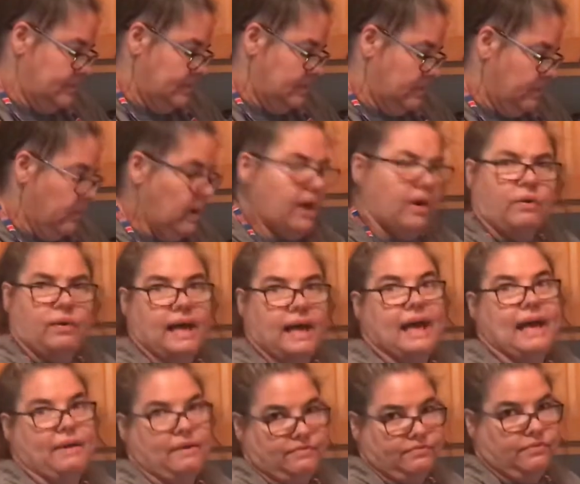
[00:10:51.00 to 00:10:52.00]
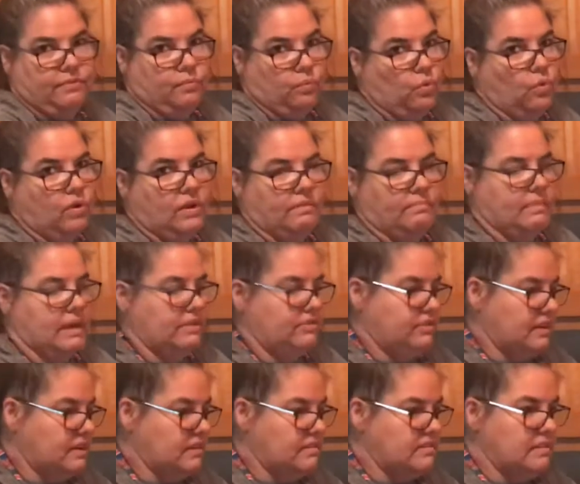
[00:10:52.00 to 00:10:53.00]
Well, from one of my
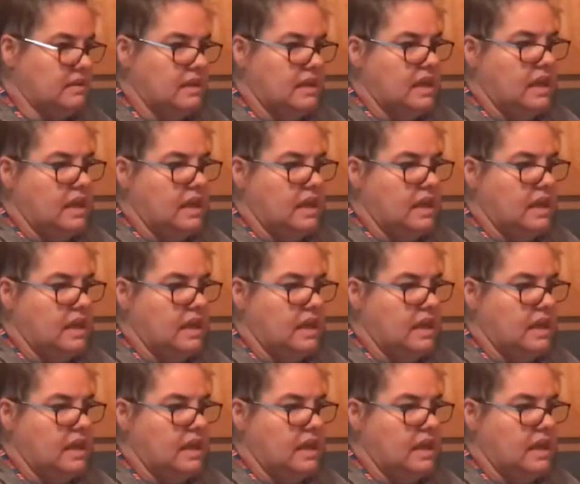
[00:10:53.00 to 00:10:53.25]
chickens.